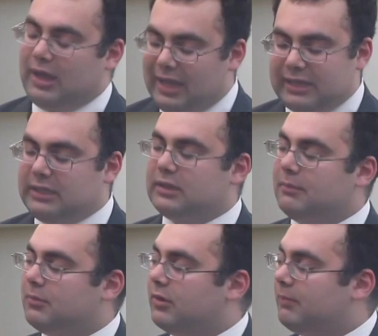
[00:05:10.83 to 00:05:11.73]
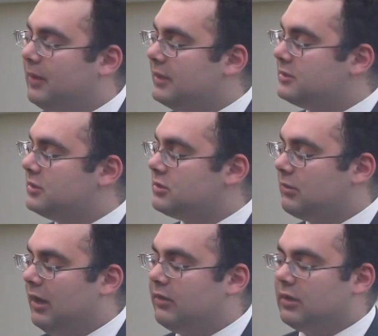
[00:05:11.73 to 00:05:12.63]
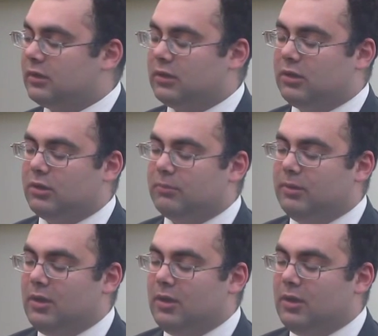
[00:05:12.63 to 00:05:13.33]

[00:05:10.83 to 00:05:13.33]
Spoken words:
any number of places around the globe,